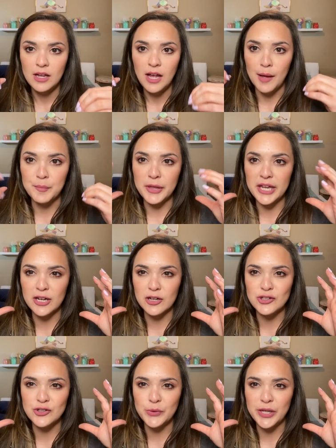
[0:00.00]
I'm planning
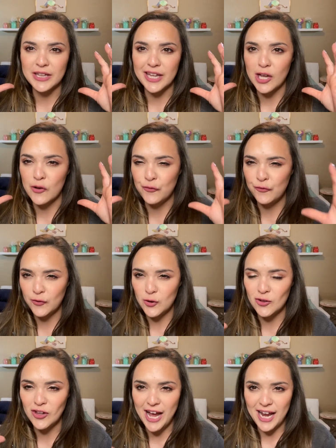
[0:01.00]
on doing like a
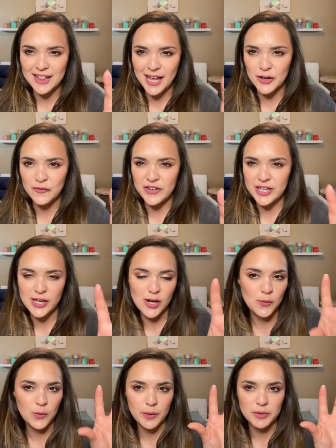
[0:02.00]
full highlighter
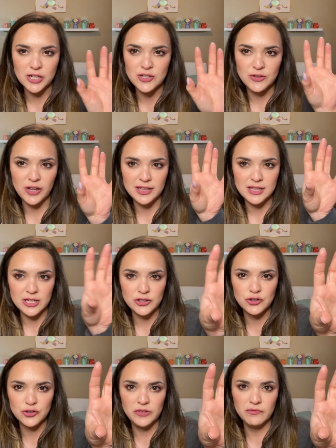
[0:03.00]
video where I'm gonna do like the
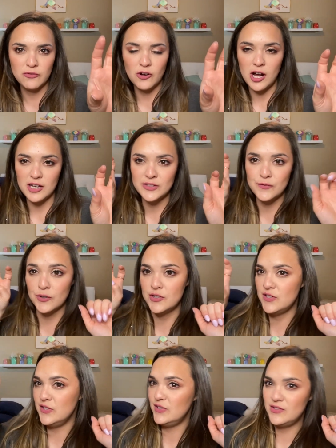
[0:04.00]
Extreme Frost
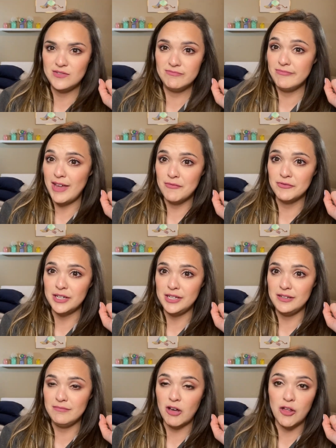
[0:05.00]
versus
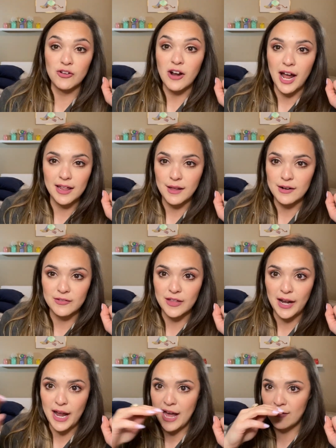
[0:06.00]
every other highlighter that
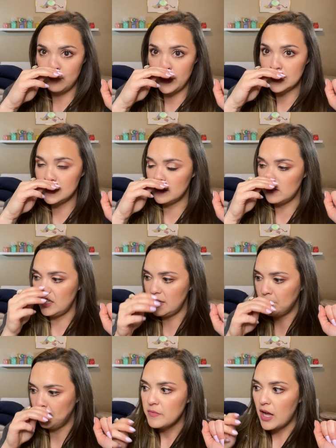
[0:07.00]
I have
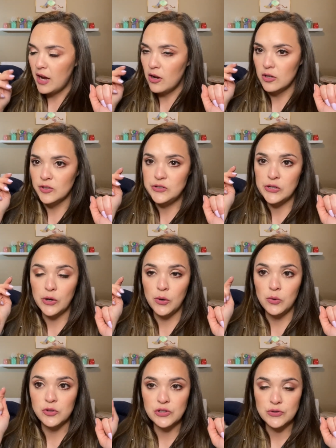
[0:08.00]
basically. I
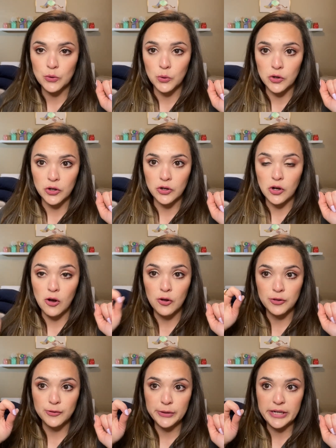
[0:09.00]
also just ordered all
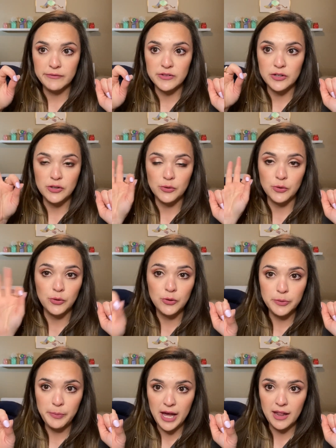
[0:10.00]
three of the new
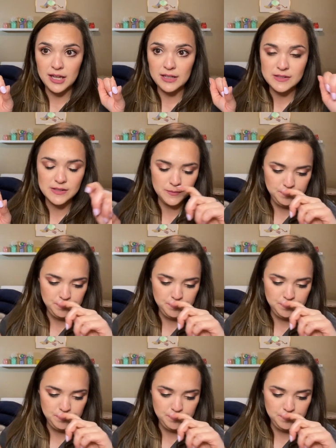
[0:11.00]
Huda palettes.